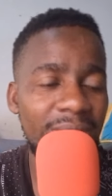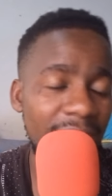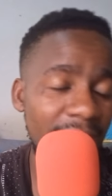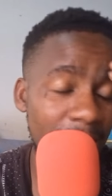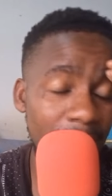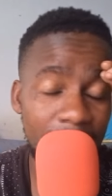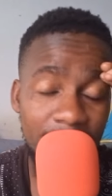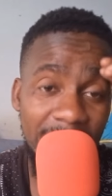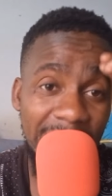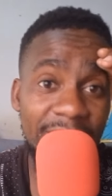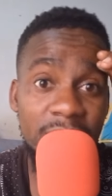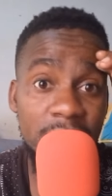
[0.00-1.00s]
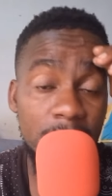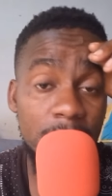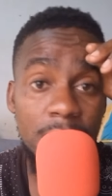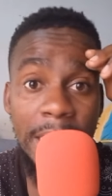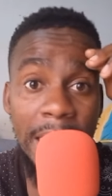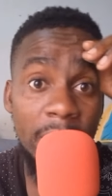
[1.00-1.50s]
um cavin
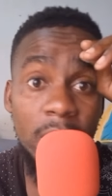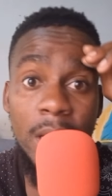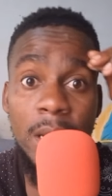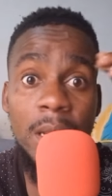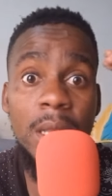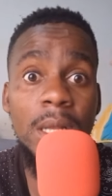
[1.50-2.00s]
johnson and then